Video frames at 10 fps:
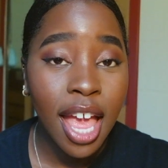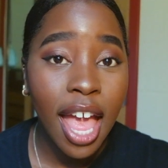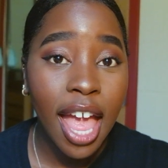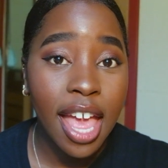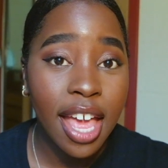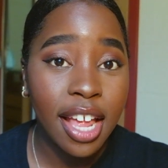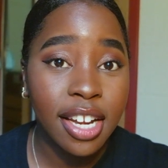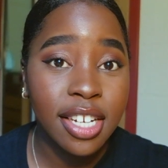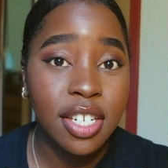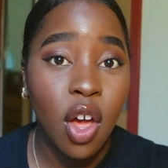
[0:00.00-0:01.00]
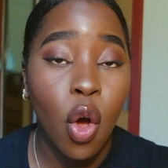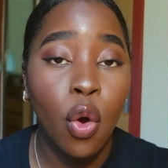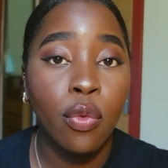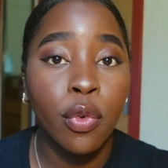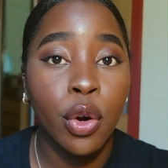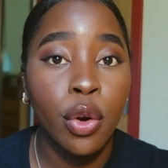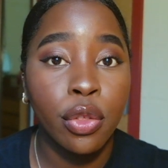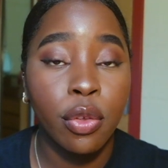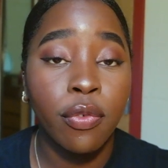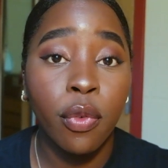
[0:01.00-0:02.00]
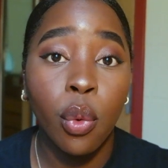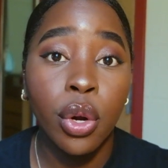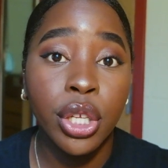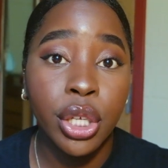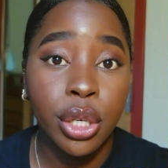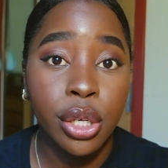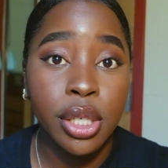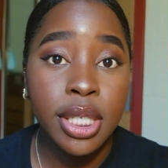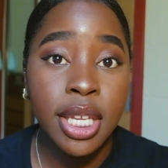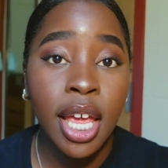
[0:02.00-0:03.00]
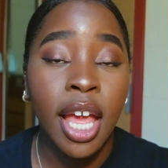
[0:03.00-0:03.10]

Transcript: and over the 4 years,